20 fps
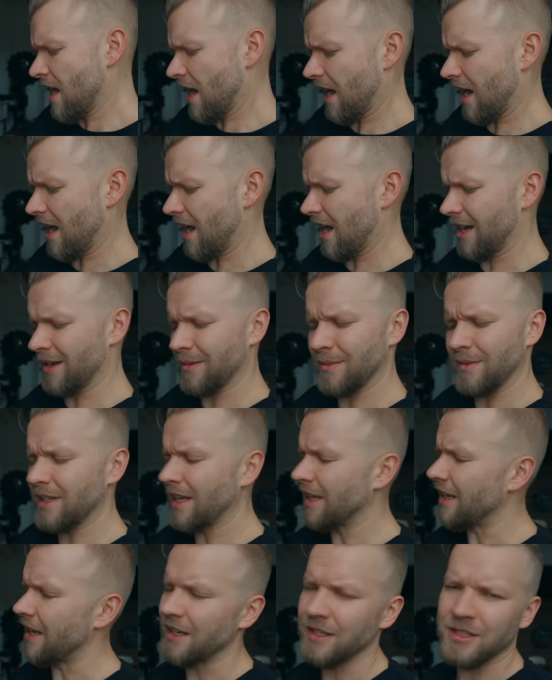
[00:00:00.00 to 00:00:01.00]

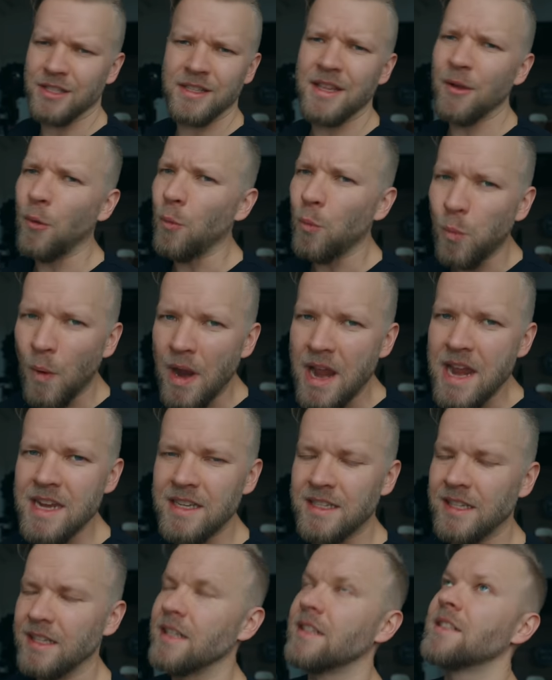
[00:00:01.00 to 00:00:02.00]
And the
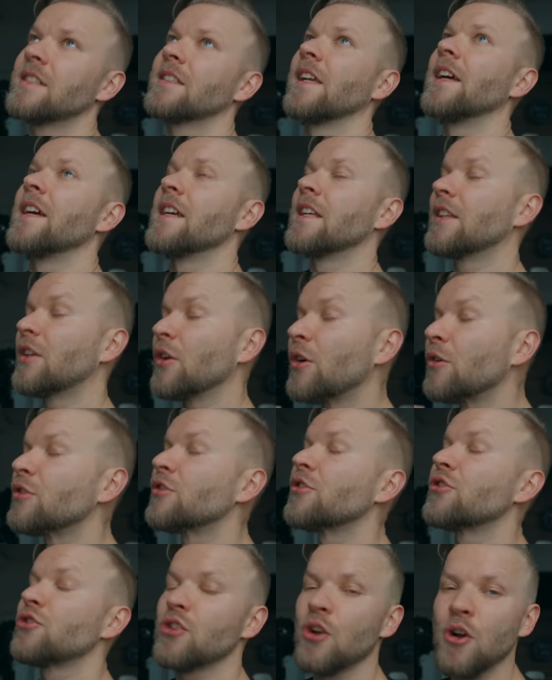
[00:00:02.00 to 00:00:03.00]
weight, it's like, they're
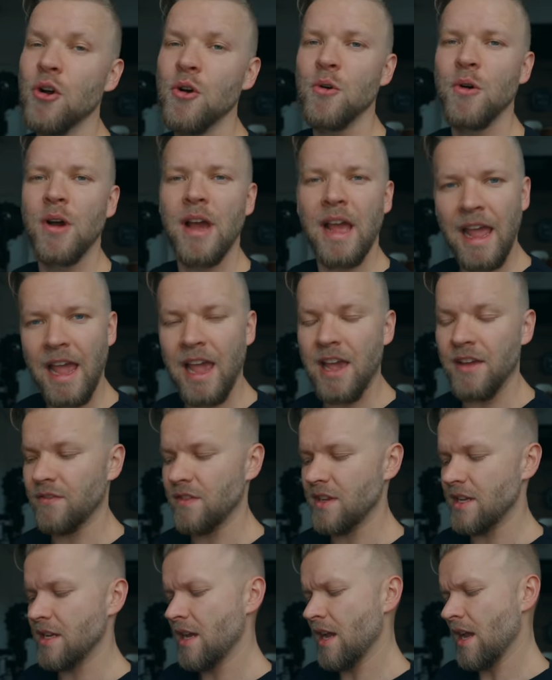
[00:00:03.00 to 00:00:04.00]
so
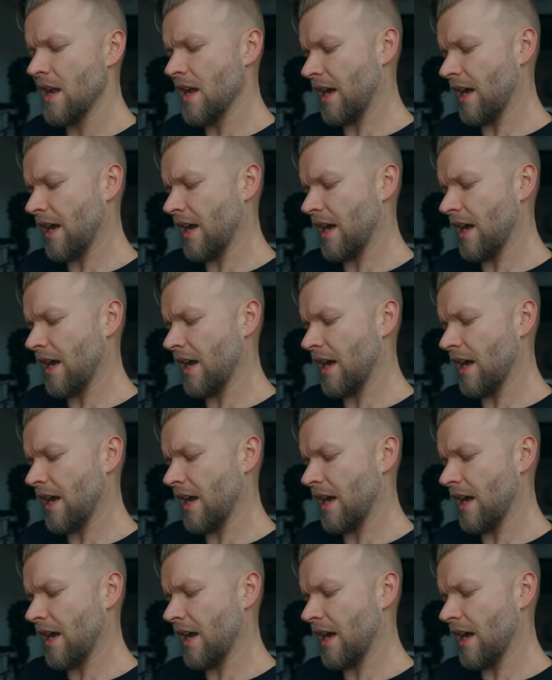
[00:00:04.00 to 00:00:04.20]
heavy.